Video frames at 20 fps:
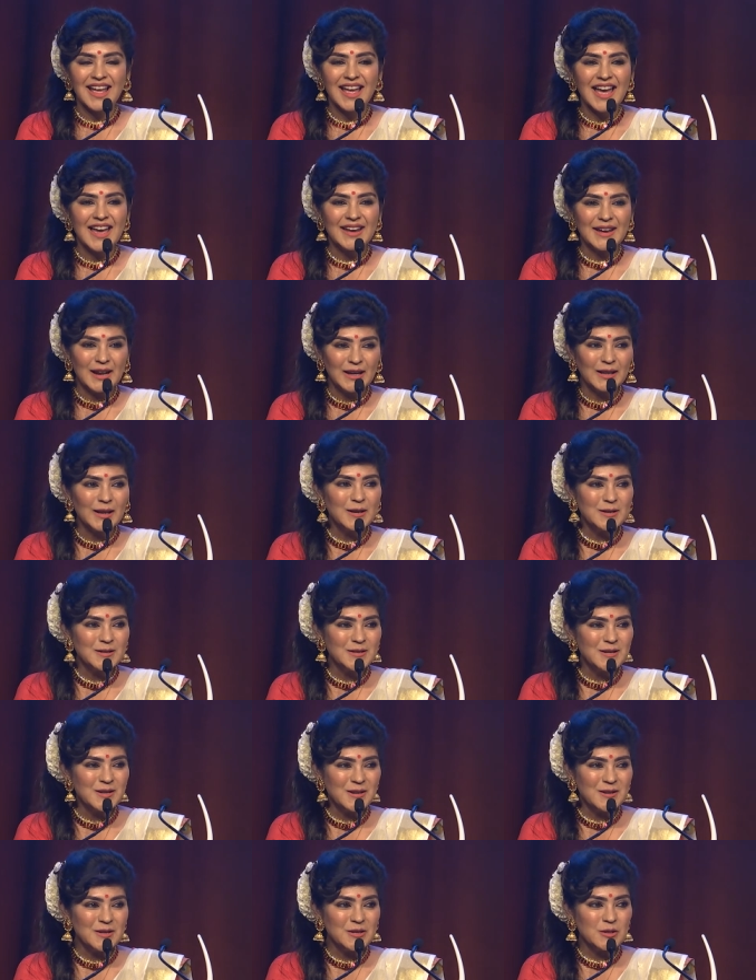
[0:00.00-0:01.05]
and I'll
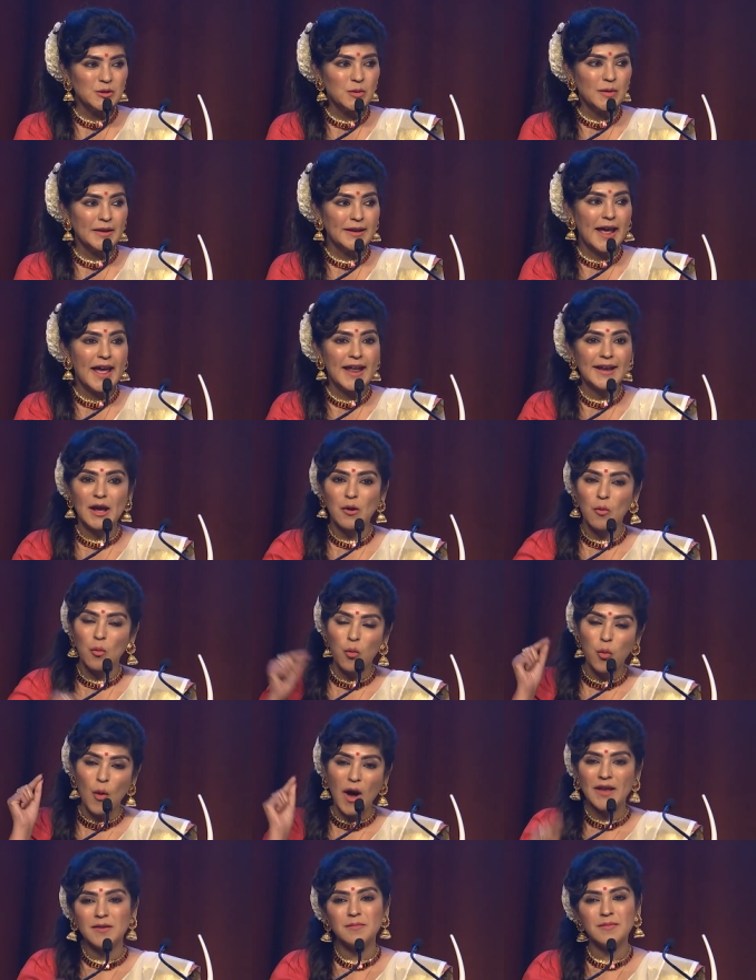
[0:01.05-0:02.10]
continue to do it. And I,
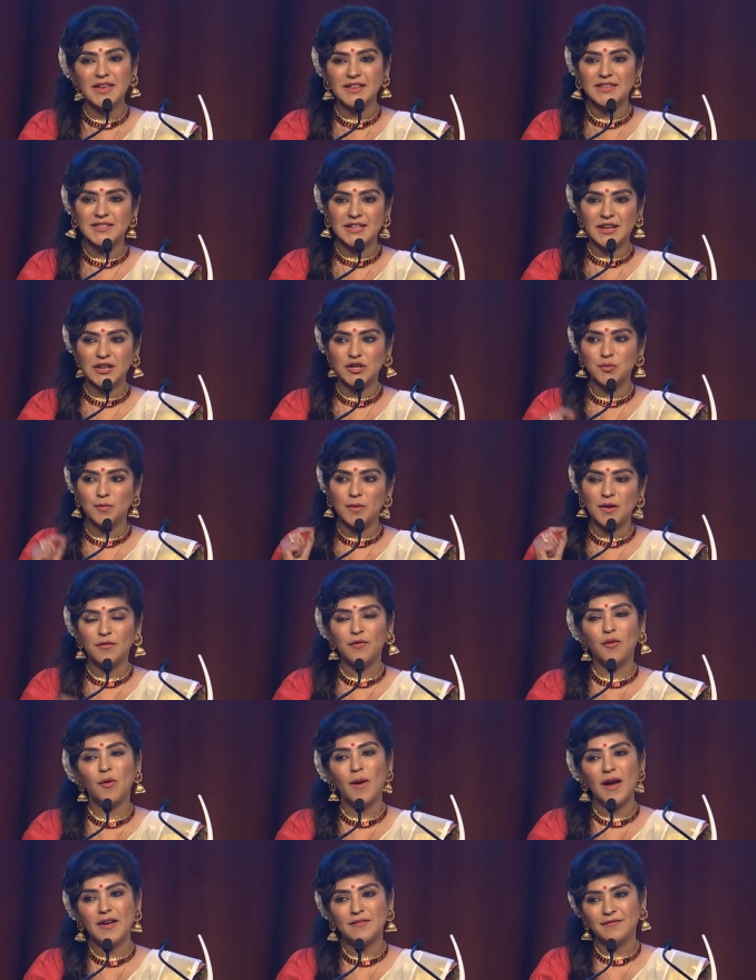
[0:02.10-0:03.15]
one message
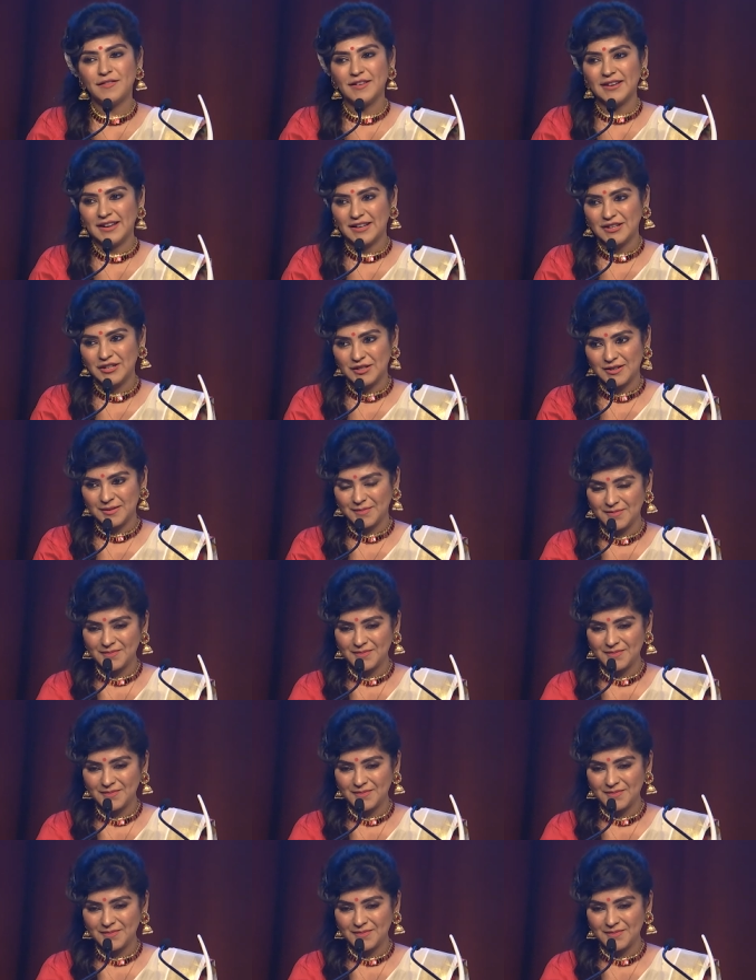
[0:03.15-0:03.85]
before I finish.